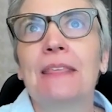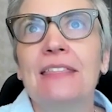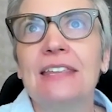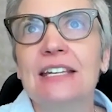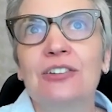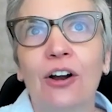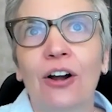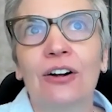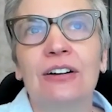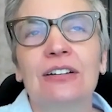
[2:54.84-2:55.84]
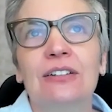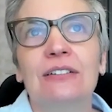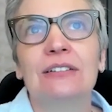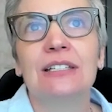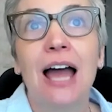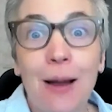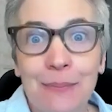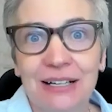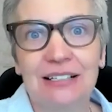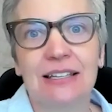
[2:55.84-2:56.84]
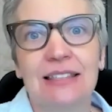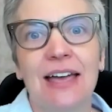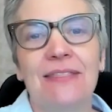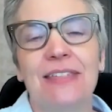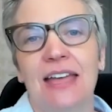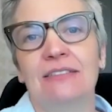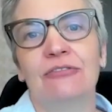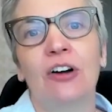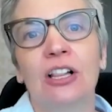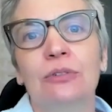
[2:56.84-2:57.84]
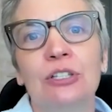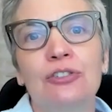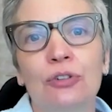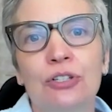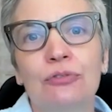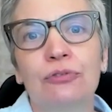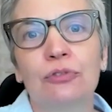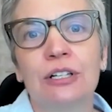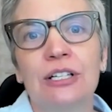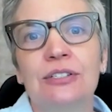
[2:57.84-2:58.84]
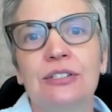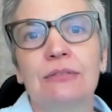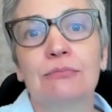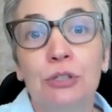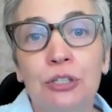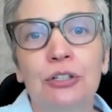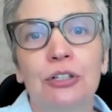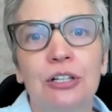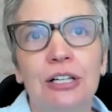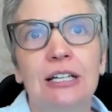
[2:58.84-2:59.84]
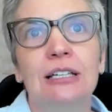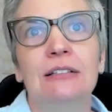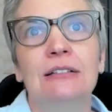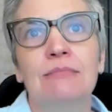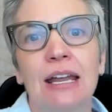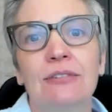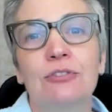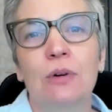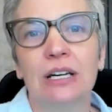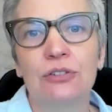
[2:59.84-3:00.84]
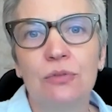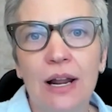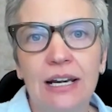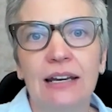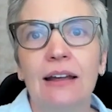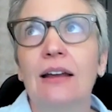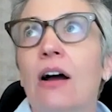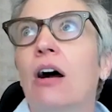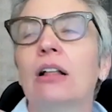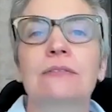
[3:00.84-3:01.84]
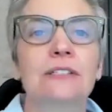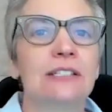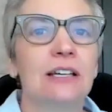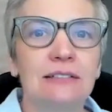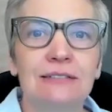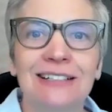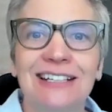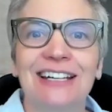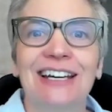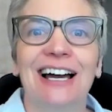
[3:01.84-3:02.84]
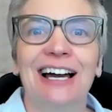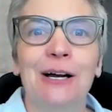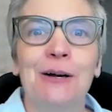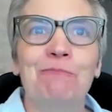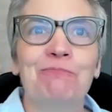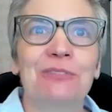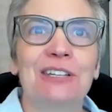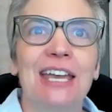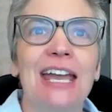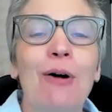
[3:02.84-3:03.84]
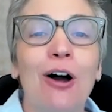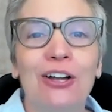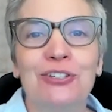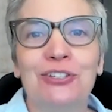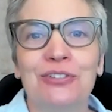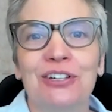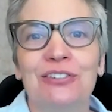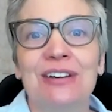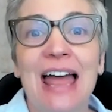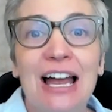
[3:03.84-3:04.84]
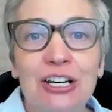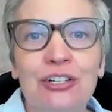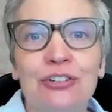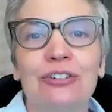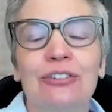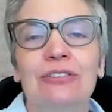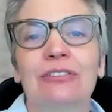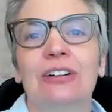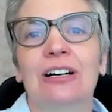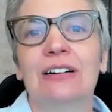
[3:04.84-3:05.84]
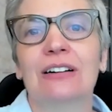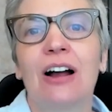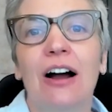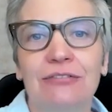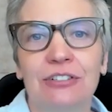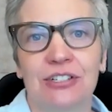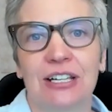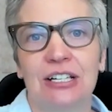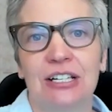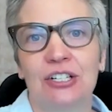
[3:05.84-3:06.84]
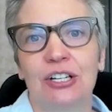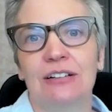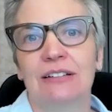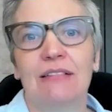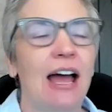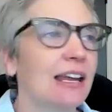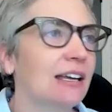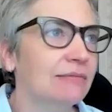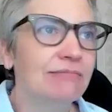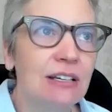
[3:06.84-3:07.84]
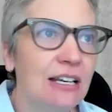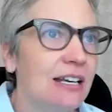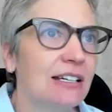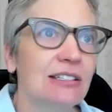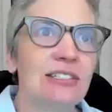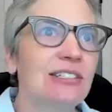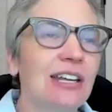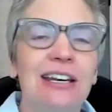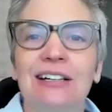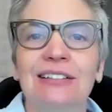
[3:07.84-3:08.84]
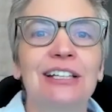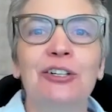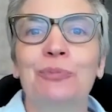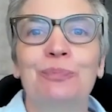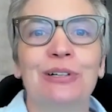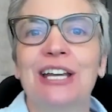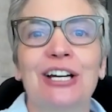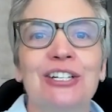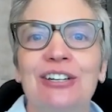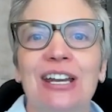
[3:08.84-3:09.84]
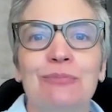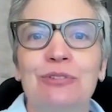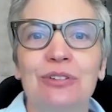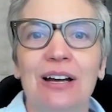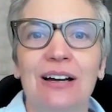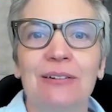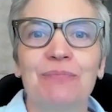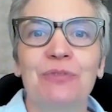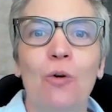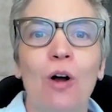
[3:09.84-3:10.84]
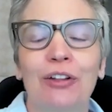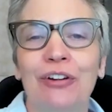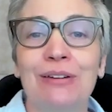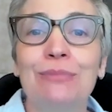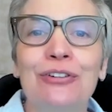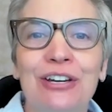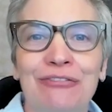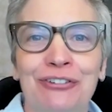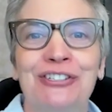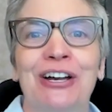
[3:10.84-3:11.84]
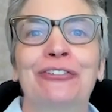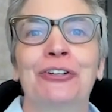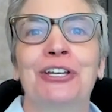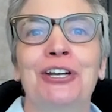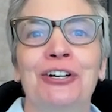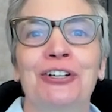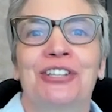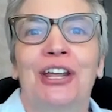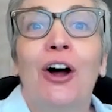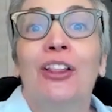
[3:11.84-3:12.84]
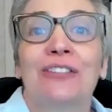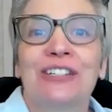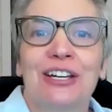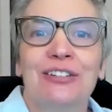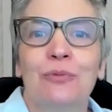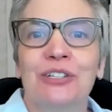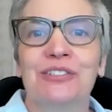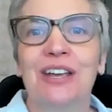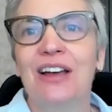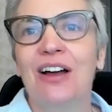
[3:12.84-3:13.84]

These are topics that then following George Floyd's murder in May of 2020, all of a sudden um, came on to the national uh, conversation. And I had studied a legal protection named um, qualified immunity for several years that all of a sudden was